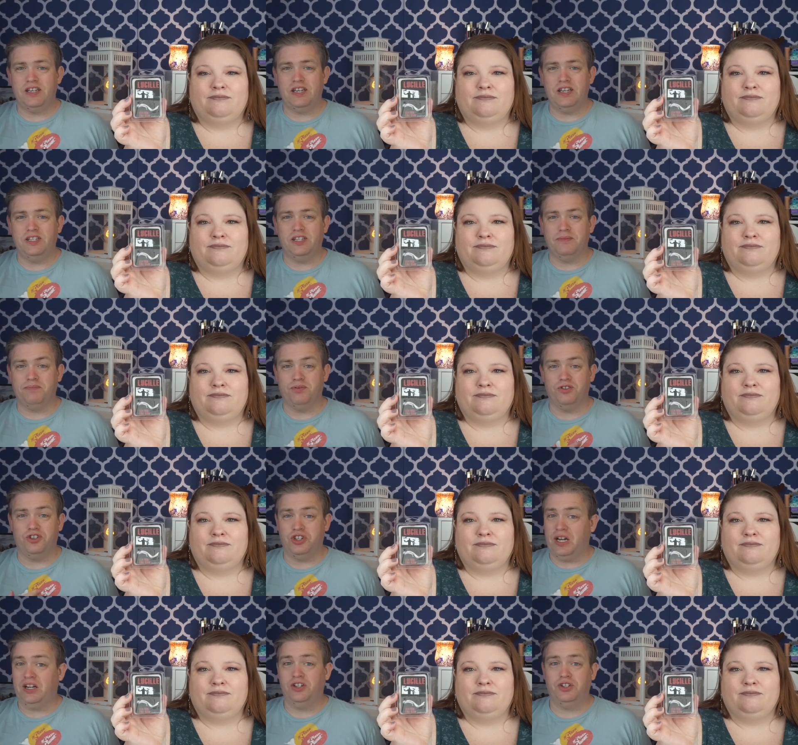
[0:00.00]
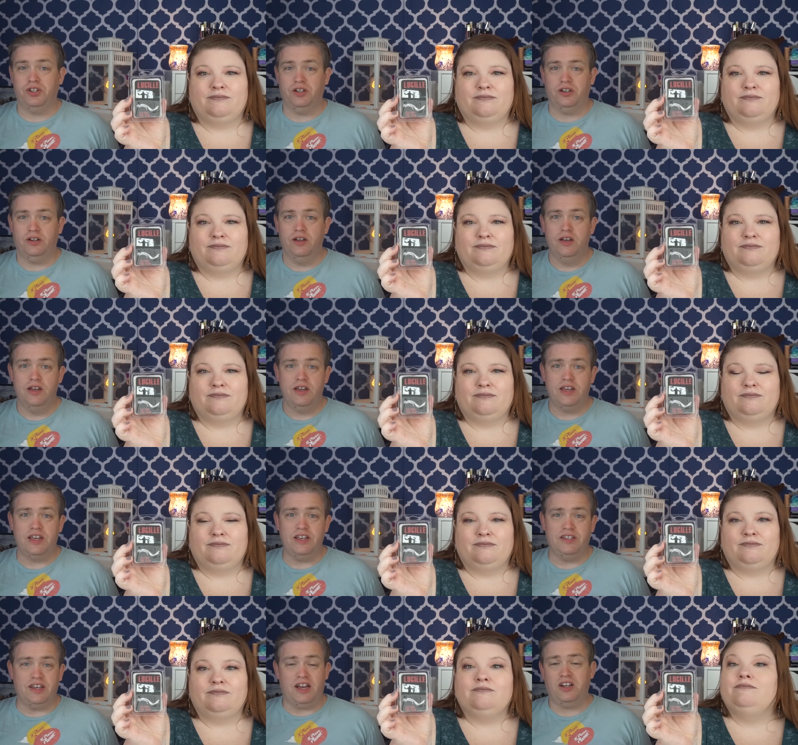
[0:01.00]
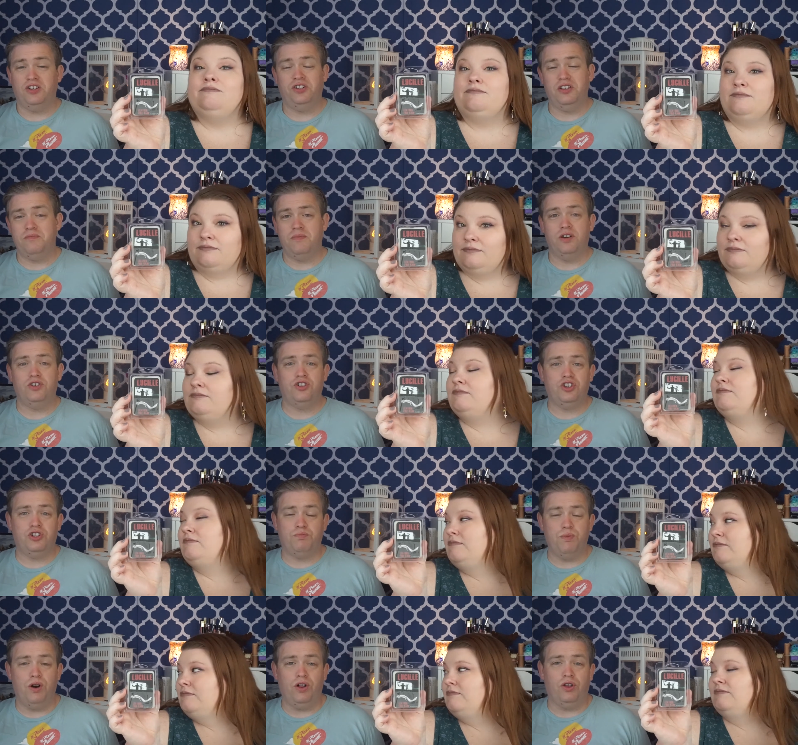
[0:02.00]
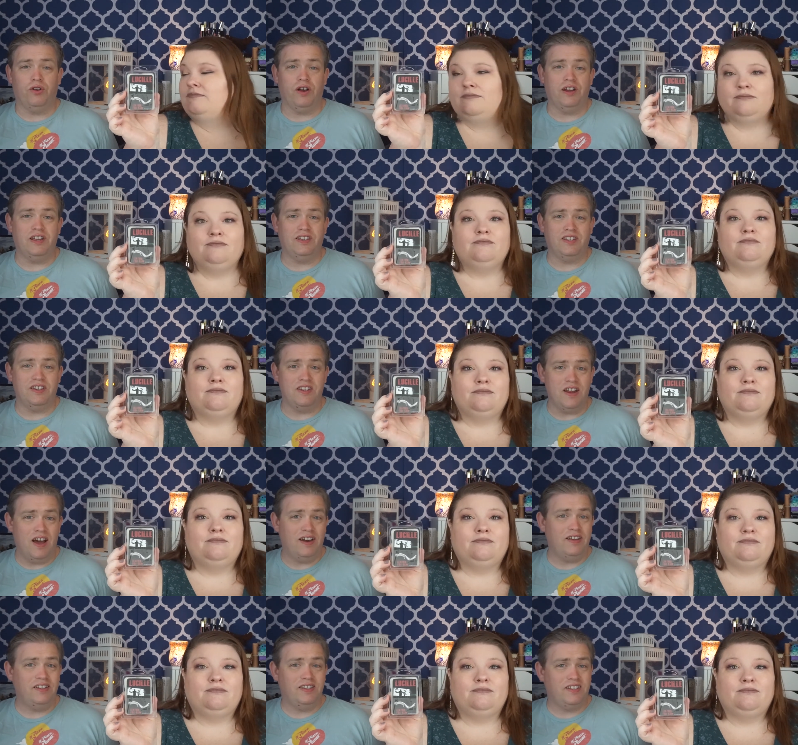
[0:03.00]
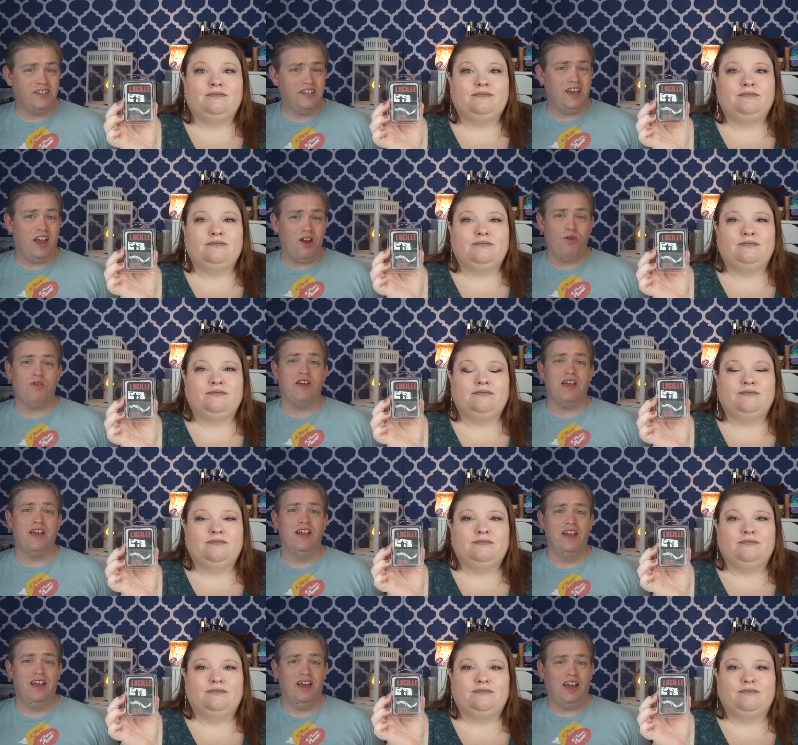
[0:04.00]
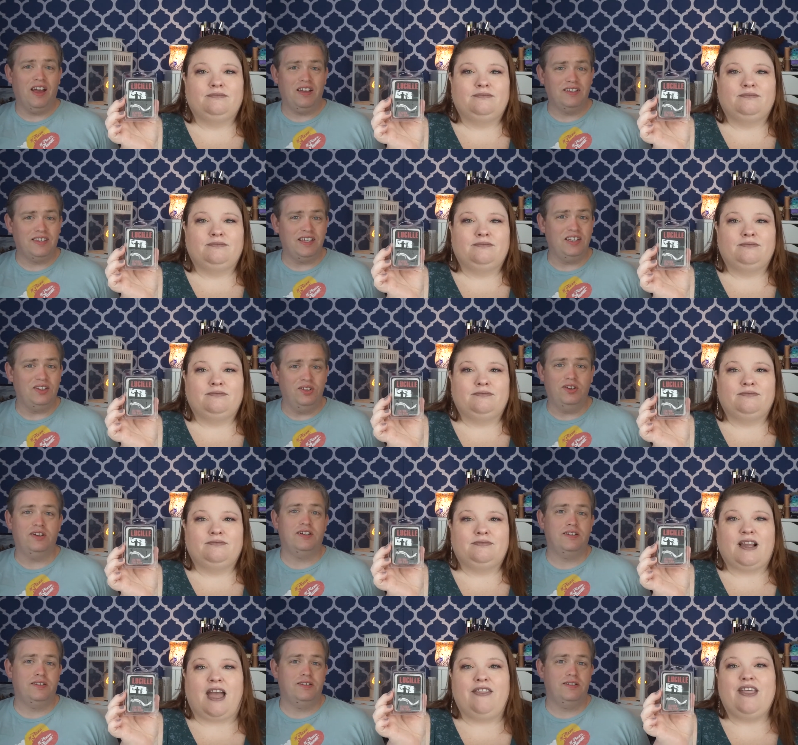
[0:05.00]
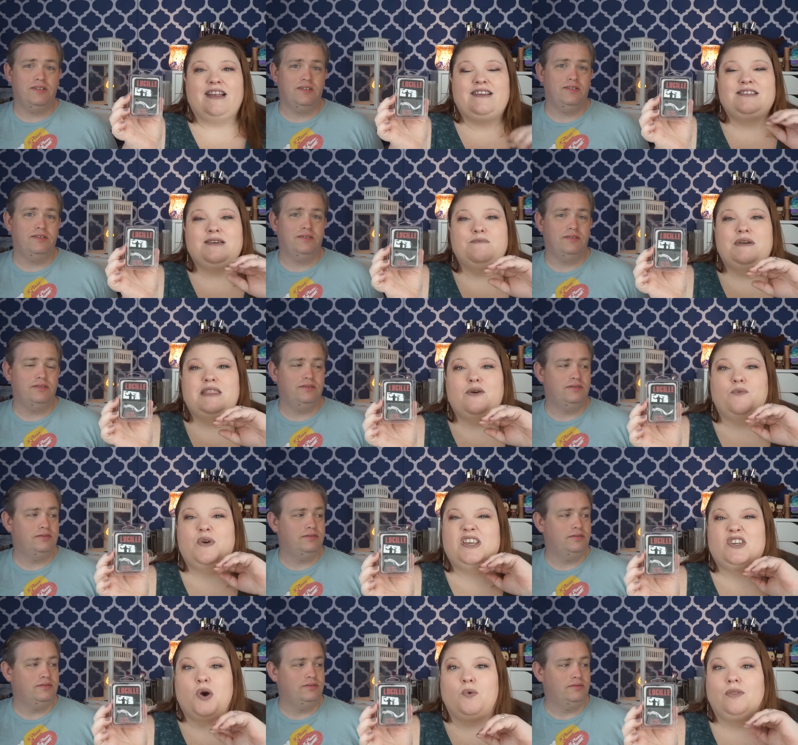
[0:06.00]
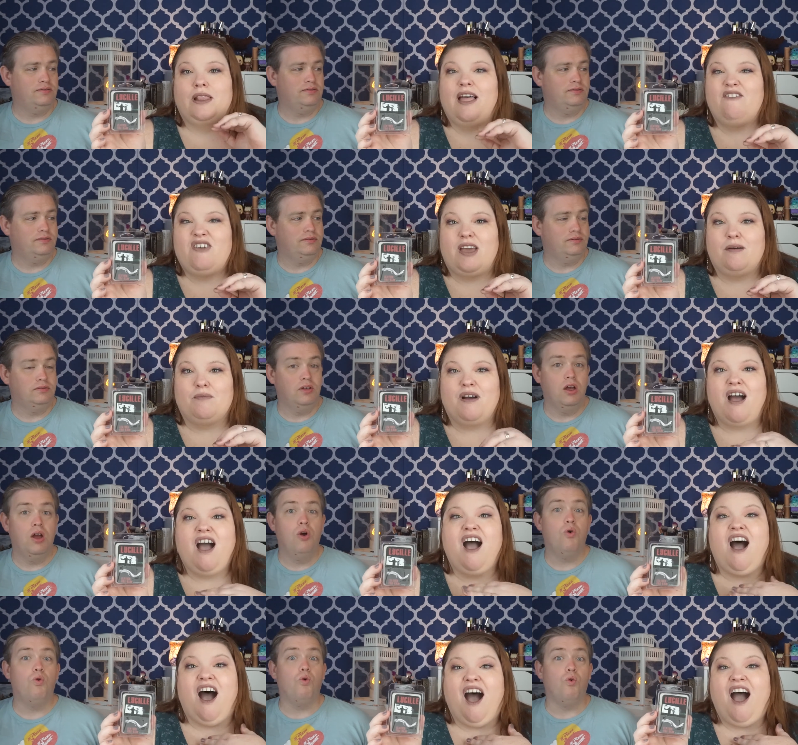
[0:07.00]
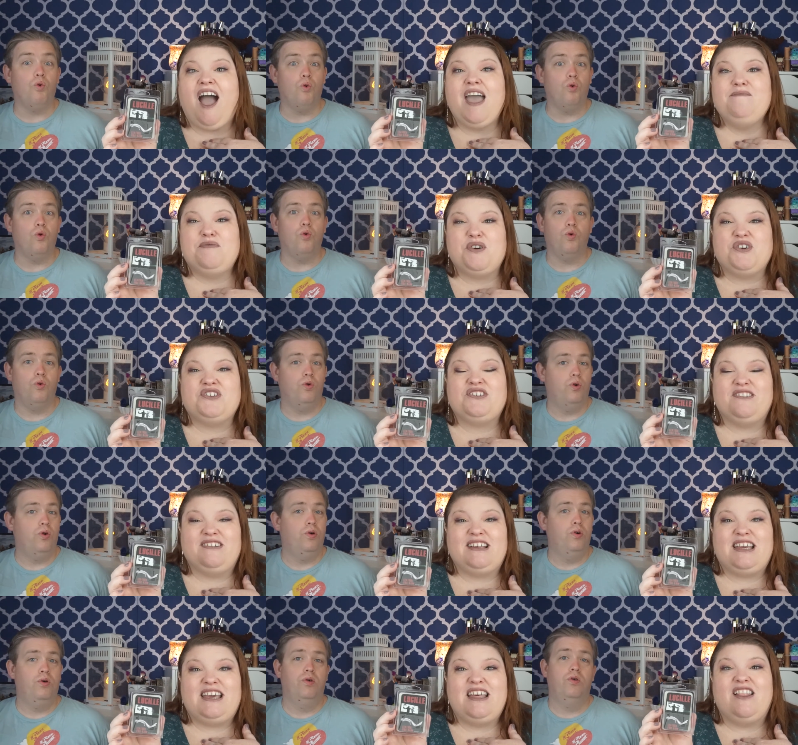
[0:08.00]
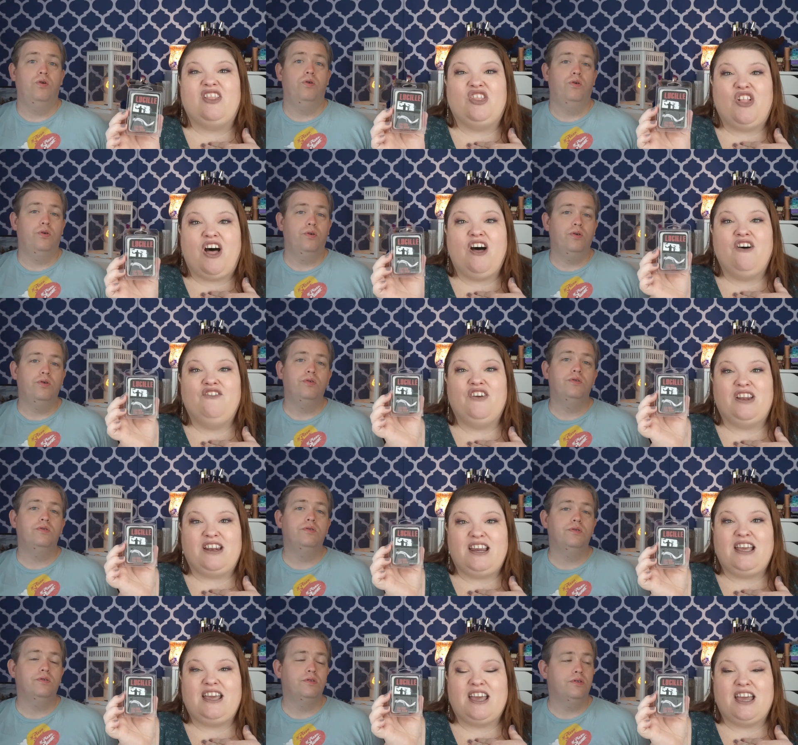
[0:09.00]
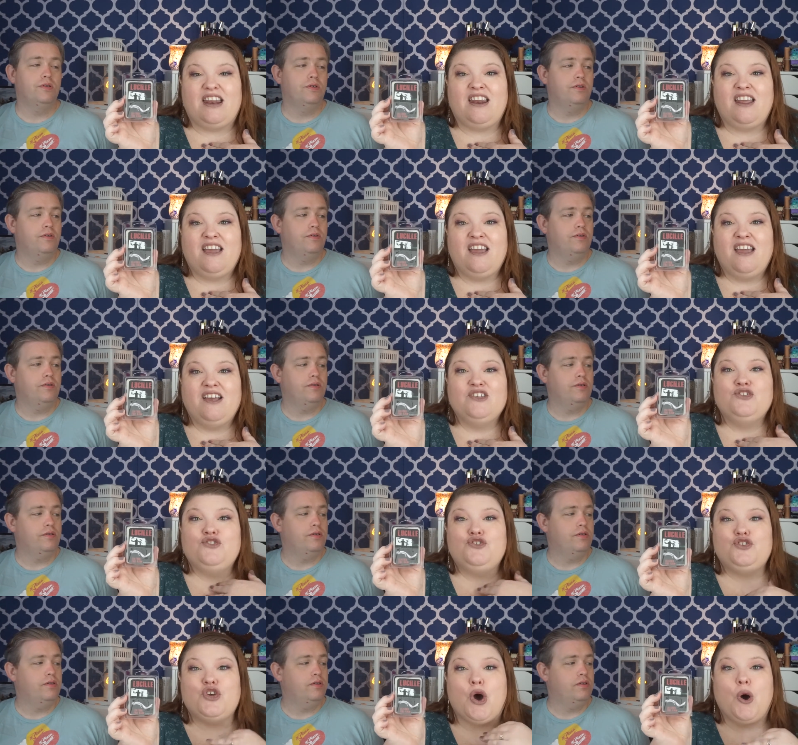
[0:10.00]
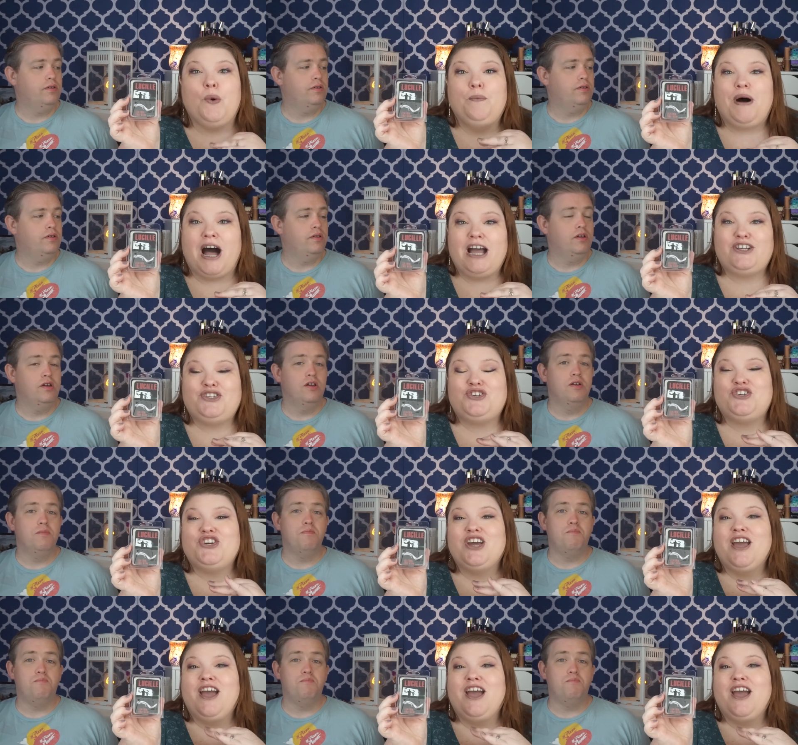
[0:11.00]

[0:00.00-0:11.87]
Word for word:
Speaker 1: he's a projection. He's actually much smaller, and he's not as scary as he looks.
Speaker 2: And that doesn't mean that we don't love him. I personally love Negan so much.